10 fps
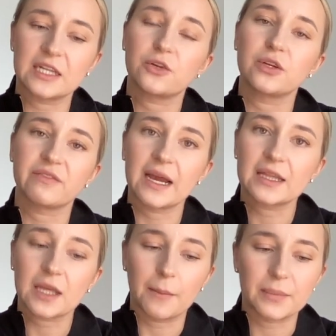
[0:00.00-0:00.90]
that could
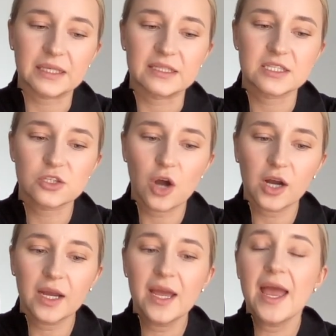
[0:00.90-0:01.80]
affect company
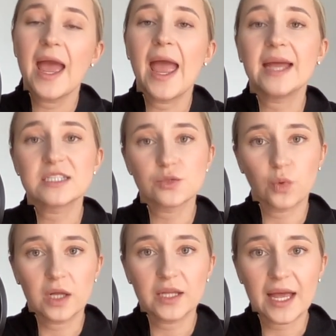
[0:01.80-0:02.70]
stock, as
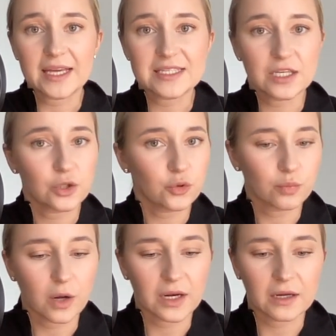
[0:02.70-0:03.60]
well as new
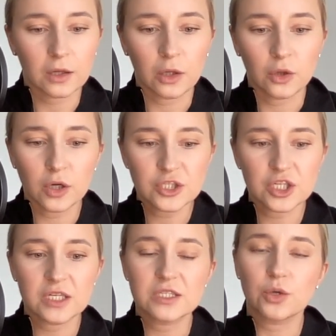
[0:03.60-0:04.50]
product
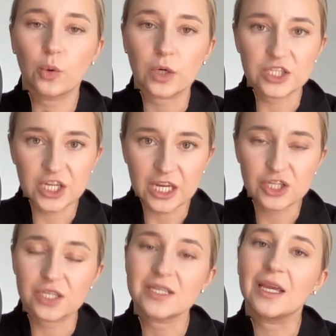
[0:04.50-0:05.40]
launches or
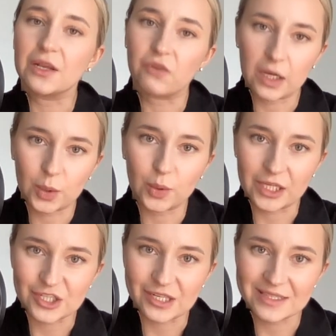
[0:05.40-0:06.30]
changes in
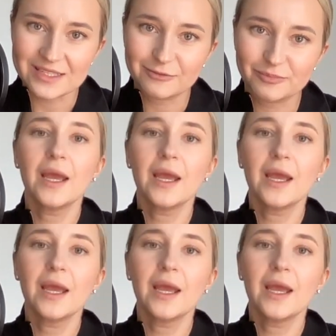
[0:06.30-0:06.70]
regulations.